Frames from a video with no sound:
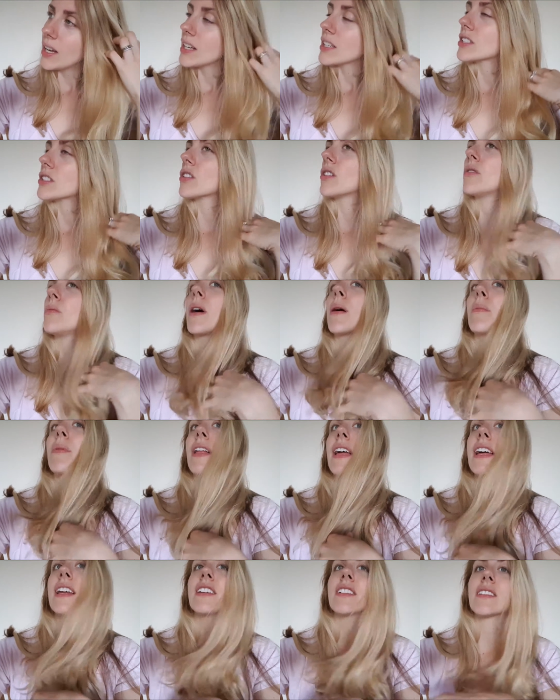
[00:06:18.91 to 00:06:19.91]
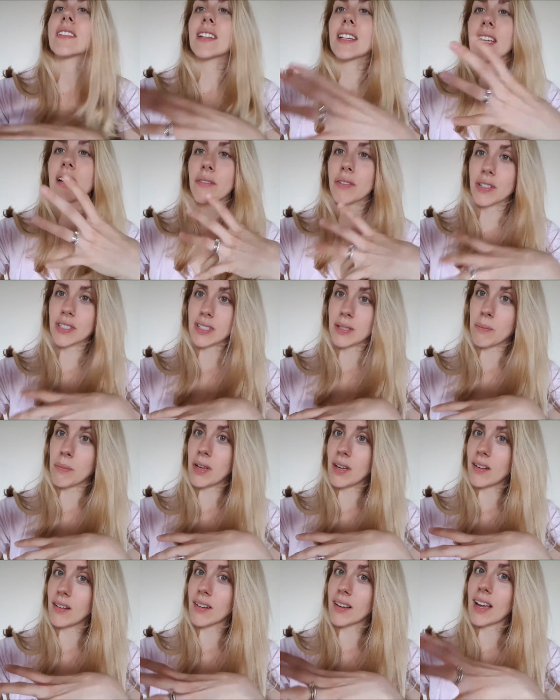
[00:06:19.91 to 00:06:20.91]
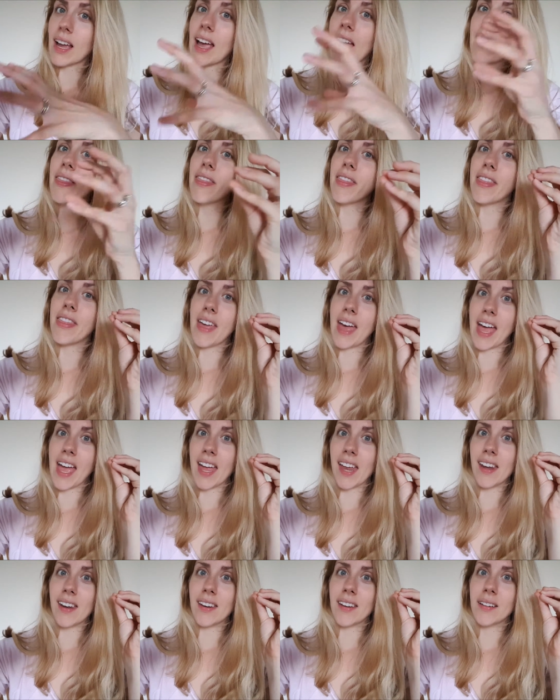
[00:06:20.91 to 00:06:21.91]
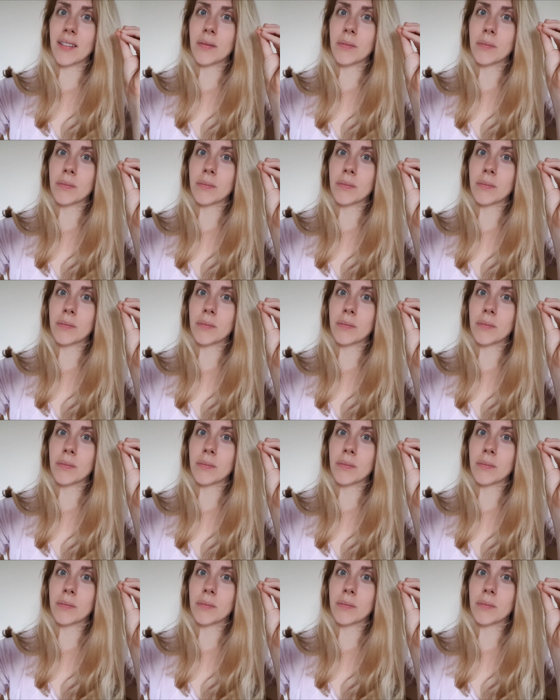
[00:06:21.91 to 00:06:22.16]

So my plan is to give her some milk and then